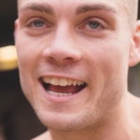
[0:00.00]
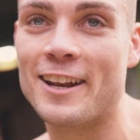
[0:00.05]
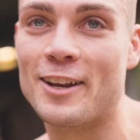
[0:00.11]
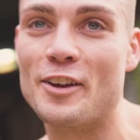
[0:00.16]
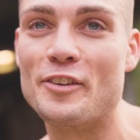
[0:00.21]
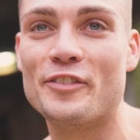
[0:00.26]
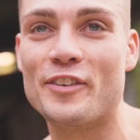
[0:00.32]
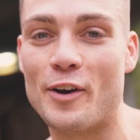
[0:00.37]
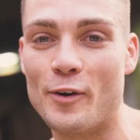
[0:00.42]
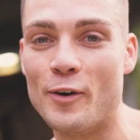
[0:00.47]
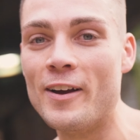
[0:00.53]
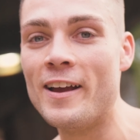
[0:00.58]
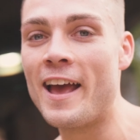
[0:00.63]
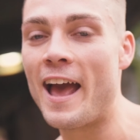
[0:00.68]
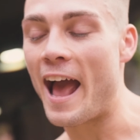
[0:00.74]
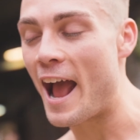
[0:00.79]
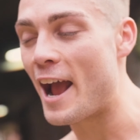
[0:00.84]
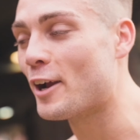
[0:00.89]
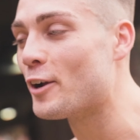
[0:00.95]
and I feel
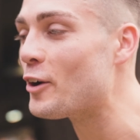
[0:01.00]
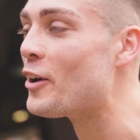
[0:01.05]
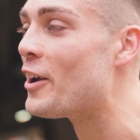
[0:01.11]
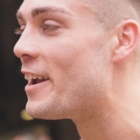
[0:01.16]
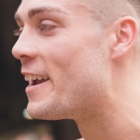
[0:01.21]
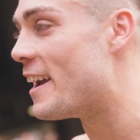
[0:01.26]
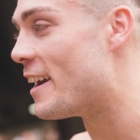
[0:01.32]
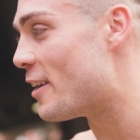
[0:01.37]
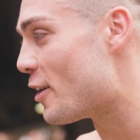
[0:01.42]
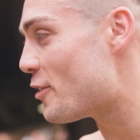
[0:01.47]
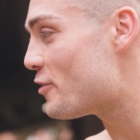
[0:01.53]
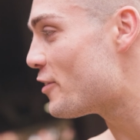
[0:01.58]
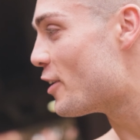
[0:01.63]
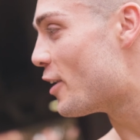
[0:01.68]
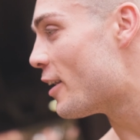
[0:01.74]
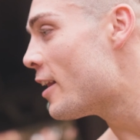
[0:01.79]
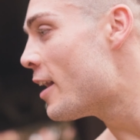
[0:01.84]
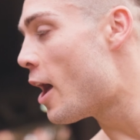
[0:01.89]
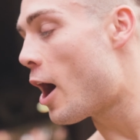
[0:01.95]
angry, and I
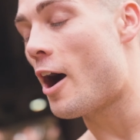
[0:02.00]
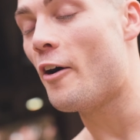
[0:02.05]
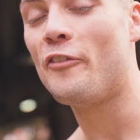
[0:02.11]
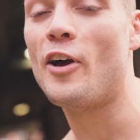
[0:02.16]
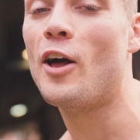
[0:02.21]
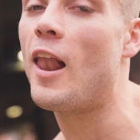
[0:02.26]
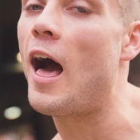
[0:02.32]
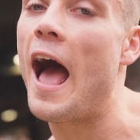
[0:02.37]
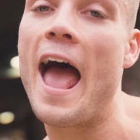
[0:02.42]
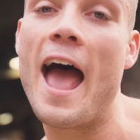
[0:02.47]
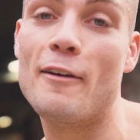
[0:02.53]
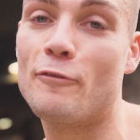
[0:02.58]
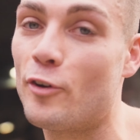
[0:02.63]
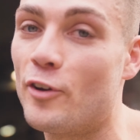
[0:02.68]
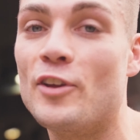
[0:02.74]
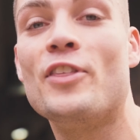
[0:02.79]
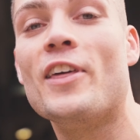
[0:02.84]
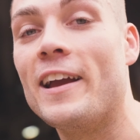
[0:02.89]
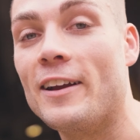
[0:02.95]
feel I feel like
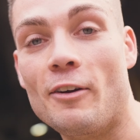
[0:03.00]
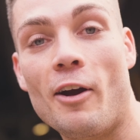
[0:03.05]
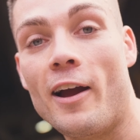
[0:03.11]
everything.